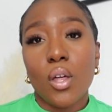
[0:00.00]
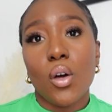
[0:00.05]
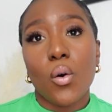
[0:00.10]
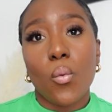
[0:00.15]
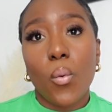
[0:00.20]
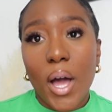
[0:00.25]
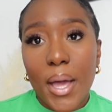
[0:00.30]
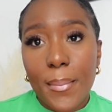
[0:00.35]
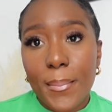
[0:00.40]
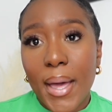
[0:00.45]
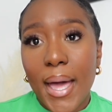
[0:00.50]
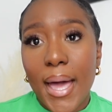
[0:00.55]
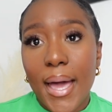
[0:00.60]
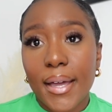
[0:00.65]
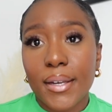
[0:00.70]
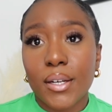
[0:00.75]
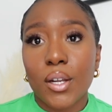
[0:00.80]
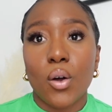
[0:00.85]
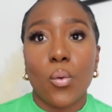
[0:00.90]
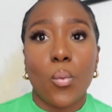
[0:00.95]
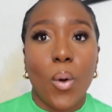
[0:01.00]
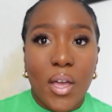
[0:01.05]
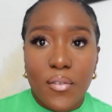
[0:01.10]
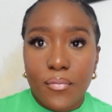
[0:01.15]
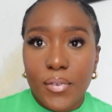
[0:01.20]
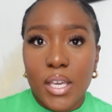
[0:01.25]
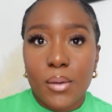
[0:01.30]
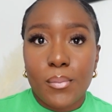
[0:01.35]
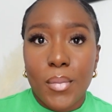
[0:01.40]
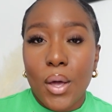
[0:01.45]
white man, white
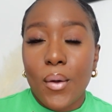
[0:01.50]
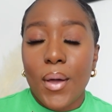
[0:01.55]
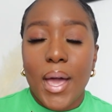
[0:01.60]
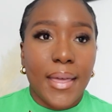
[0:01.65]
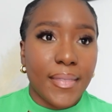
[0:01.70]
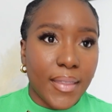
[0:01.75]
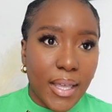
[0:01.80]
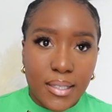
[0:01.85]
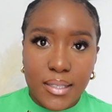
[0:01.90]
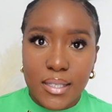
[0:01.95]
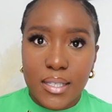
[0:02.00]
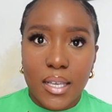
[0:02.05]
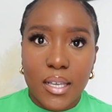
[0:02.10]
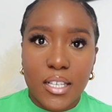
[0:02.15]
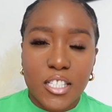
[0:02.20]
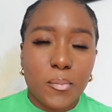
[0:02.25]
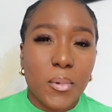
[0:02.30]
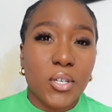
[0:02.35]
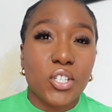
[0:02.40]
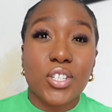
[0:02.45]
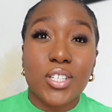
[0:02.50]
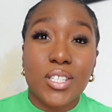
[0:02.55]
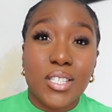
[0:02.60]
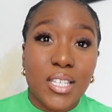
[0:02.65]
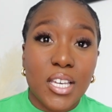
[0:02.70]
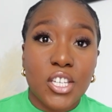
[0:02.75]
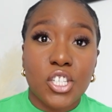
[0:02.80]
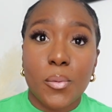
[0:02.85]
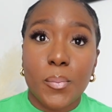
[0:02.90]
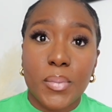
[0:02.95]
female, and that's it, especially in
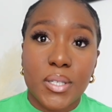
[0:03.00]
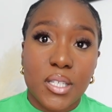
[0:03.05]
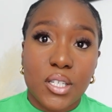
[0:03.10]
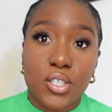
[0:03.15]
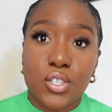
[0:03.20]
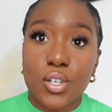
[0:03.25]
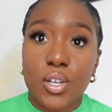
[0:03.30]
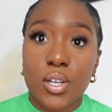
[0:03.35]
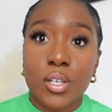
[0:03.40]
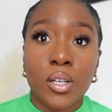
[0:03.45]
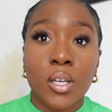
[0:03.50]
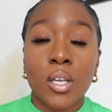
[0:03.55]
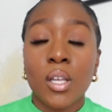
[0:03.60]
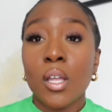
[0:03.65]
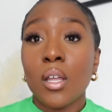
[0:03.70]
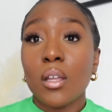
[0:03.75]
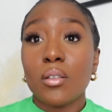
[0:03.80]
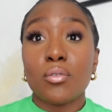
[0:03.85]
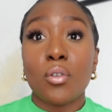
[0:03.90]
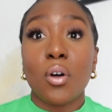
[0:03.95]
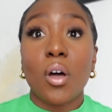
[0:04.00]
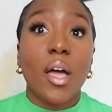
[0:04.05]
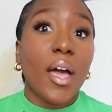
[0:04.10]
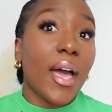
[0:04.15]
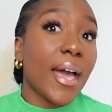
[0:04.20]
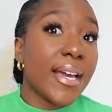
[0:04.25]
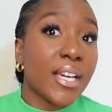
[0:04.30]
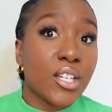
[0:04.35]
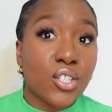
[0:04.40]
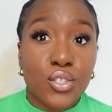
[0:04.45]
senior position, not
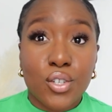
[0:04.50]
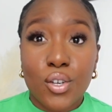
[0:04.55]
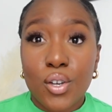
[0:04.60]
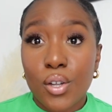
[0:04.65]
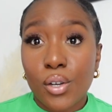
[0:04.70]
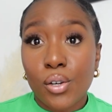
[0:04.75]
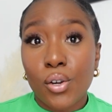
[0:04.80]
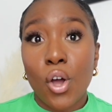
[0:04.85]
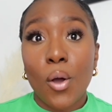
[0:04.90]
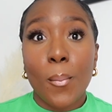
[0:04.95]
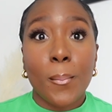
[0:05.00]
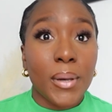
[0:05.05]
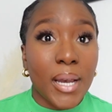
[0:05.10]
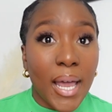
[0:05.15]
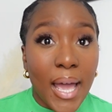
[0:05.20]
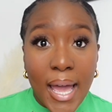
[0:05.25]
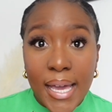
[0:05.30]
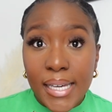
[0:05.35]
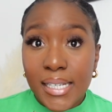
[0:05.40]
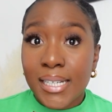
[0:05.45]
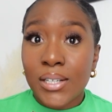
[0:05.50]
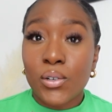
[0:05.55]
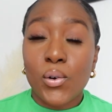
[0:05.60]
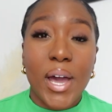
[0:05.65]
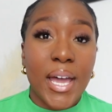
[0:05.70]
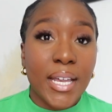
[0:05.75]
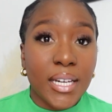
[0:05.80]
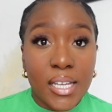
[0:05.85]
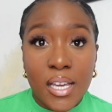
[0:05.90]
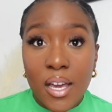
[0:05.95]
Asian, not Black, or
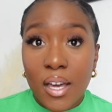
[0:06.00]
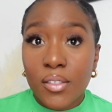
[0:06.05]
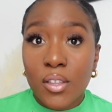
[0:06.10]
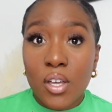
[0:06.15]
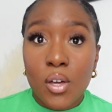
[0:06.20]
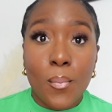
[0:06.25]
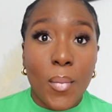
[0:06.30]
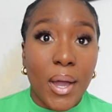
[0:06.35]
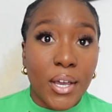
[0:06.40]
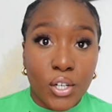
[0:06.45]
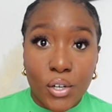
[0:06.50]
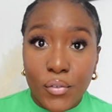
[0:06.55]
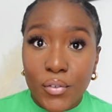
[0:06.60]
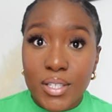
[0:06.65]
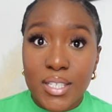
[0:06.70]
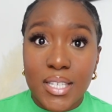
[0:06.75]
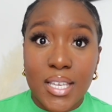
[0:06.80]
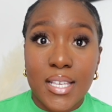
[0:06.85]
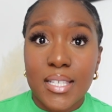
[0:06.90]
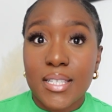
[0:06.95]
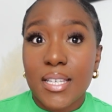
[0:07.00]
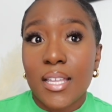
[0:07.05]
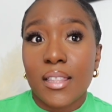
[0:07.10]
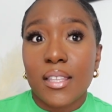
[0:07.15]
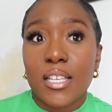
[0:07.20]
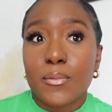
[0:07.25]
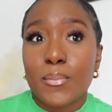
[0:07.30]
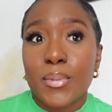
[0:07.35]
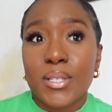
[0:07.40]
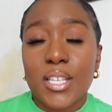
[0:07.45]
any other minorities in
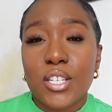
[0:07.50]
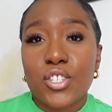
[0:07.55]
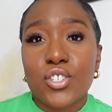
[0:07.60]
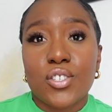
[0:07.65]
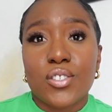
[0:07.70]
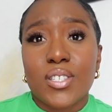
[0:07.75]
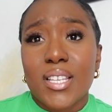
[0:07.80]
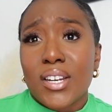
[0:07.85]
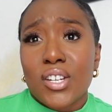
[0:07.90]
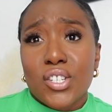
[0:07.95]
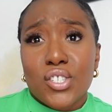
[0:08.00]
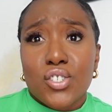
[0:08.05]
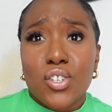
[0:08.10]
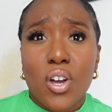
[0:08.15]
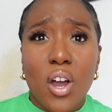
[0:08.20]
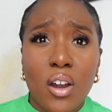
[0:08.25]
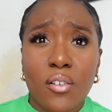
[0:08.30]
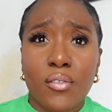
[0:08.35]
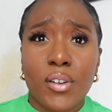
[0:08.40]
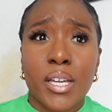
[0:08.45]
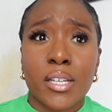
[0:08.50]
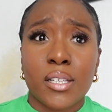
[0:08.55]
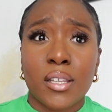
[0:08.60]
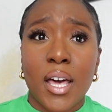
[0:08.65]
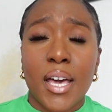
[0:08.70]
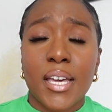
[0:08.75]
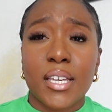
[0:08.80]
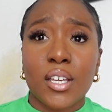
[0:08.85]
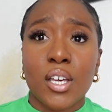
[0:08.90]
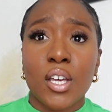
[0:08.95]
these positions. And it's jarring.
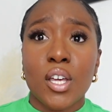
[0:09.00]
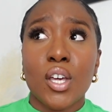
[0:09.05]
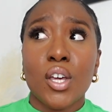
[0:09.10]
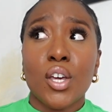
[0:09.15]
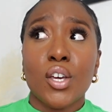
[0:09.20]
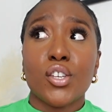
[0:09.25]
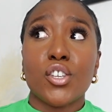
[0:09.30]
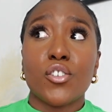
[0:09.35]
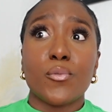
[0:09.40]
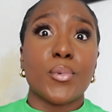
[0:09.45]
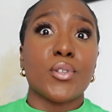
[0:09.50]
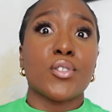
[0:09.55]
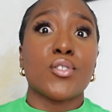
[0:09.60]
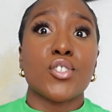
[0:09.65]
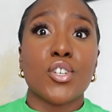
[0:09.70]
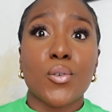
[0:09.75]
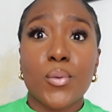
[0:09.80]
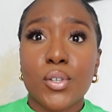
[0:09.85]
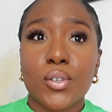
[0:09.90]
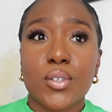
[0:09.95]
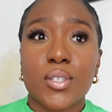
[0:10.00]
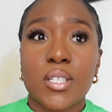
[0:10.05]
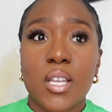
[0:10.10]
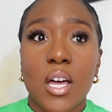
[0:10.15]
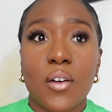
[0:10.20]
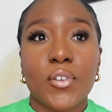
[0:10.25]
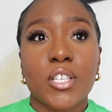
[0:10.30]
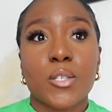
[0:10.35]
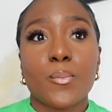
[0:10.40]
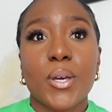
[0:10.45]
You've been doing your
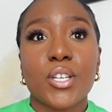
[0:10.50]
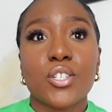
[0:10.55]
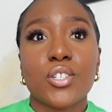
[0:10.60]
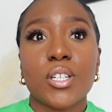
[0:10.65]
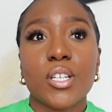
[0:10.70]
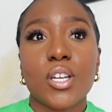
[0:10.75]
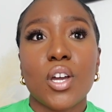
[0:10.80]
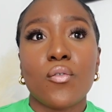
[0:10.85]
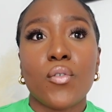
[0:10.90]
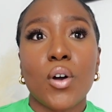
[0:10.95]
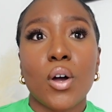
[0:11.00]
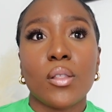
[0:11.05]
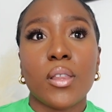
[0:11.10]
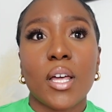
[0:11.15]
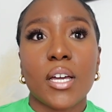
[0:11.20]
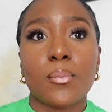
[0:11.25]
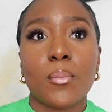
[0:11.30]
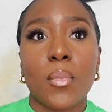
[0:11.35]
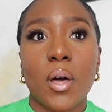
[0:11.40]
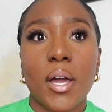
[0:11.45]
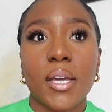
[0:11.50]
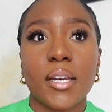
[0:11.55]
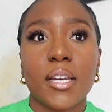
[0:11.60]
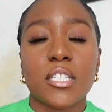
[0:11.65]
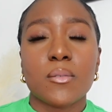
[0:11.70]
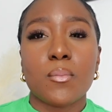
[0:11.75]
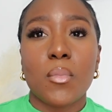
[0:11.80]
stuff, especially a role like mine as